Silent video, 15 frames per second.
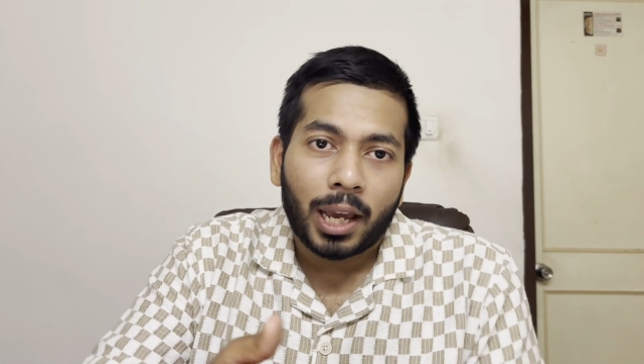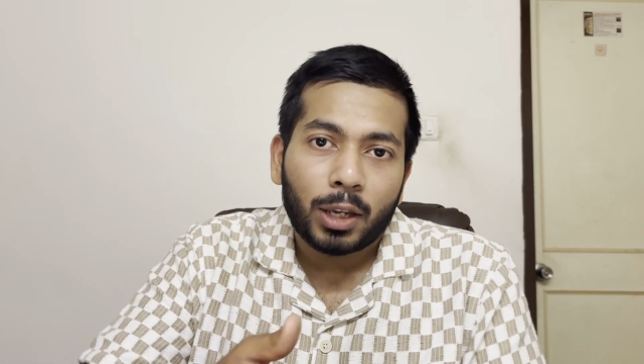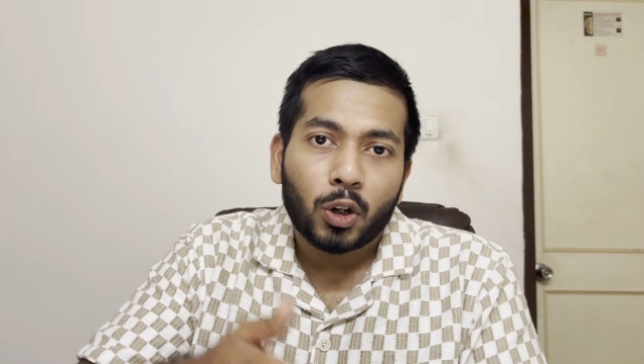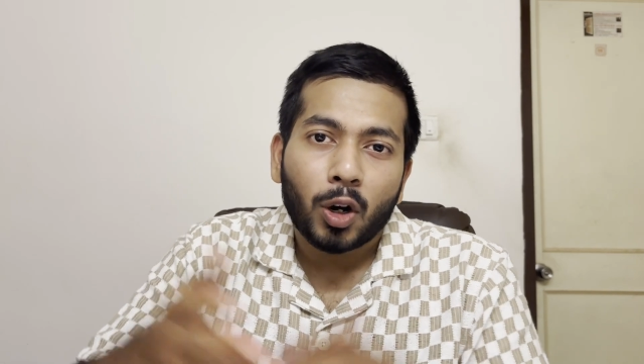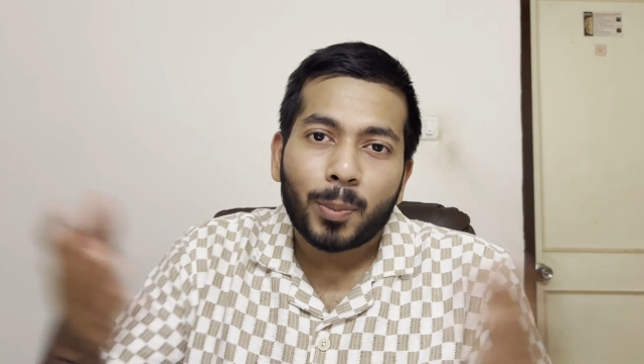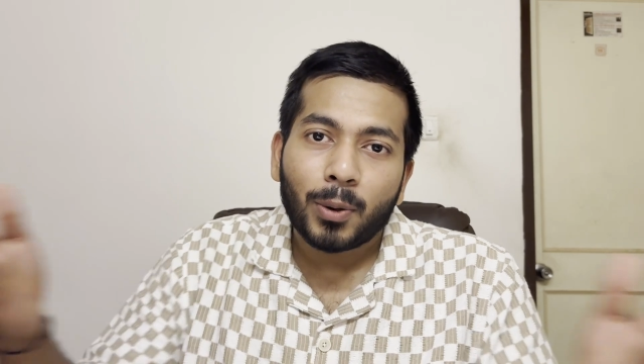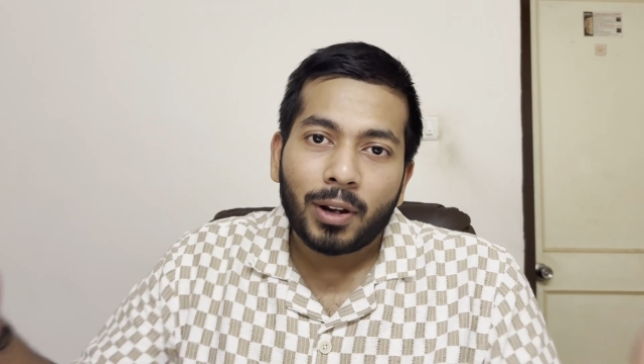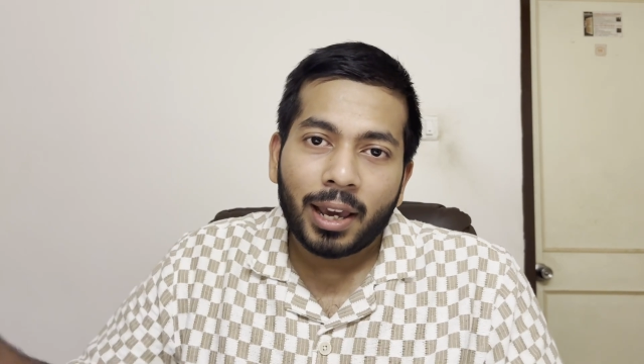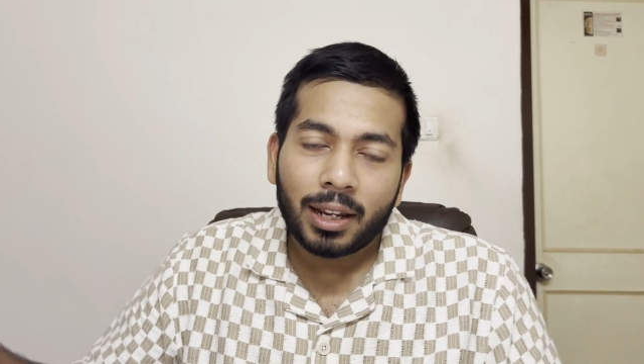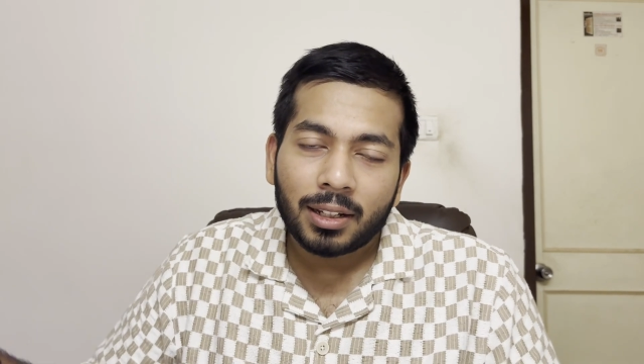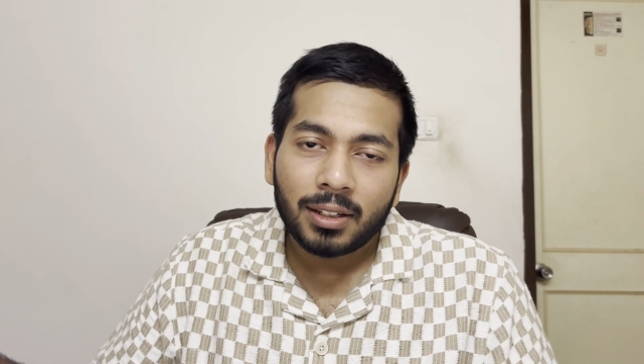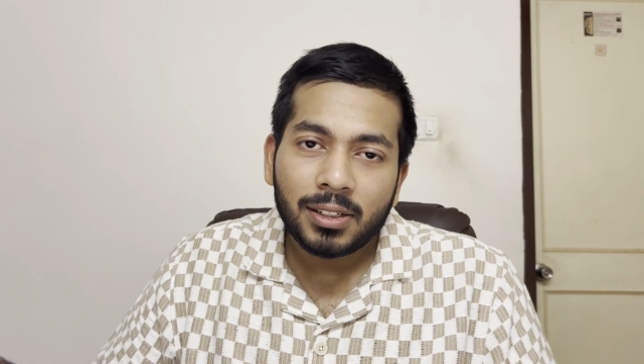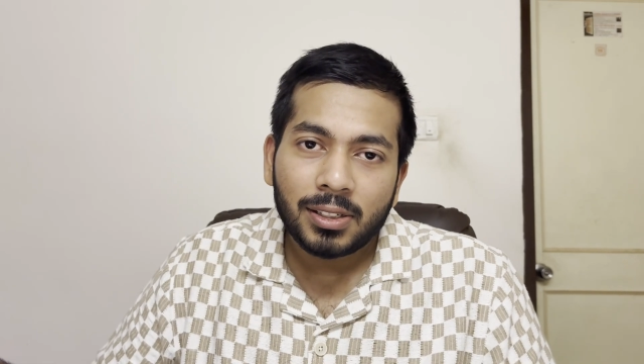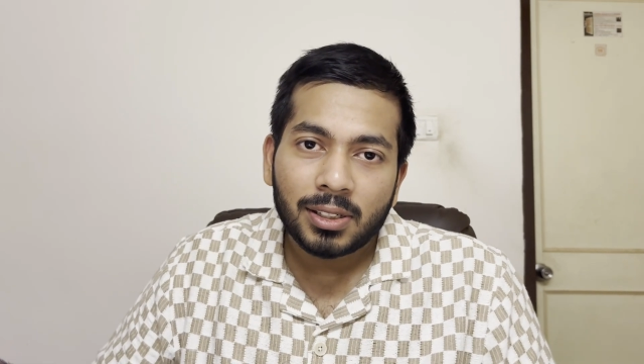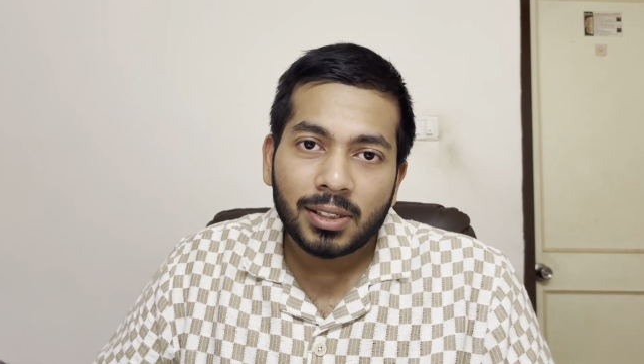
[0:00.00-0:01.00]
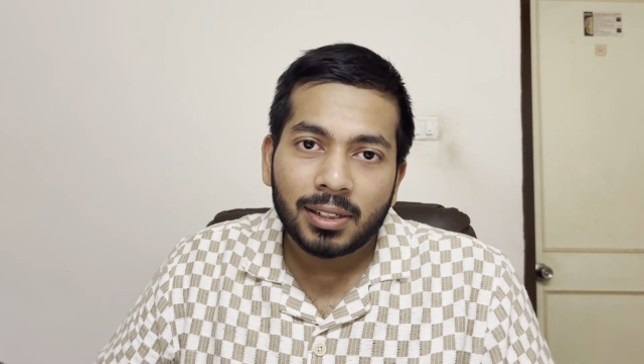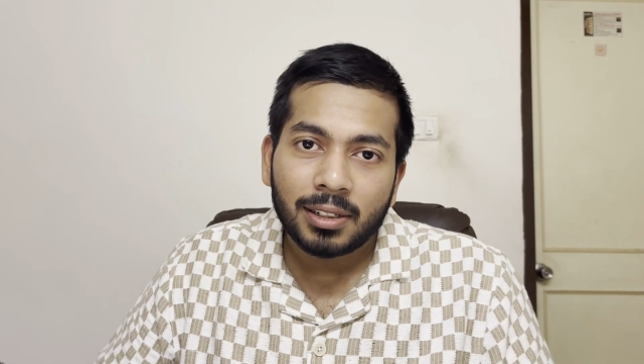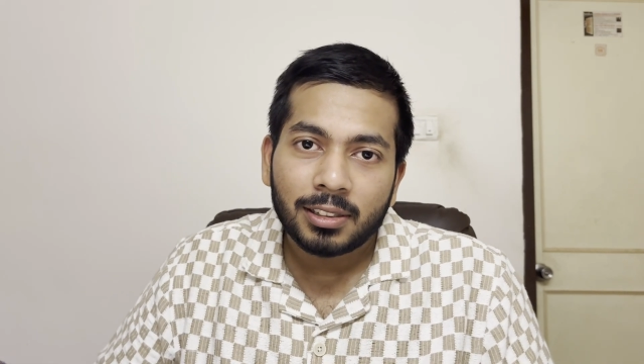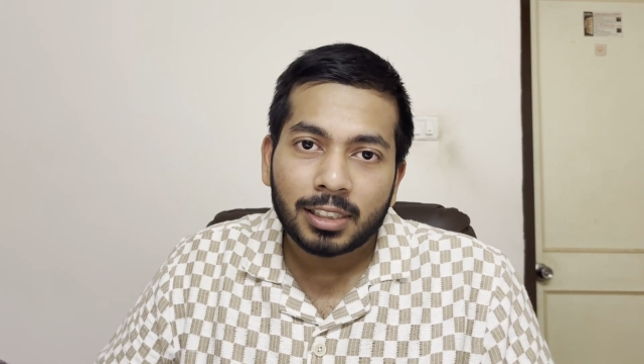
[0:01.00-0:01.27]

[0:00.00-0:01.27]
I hope you like this.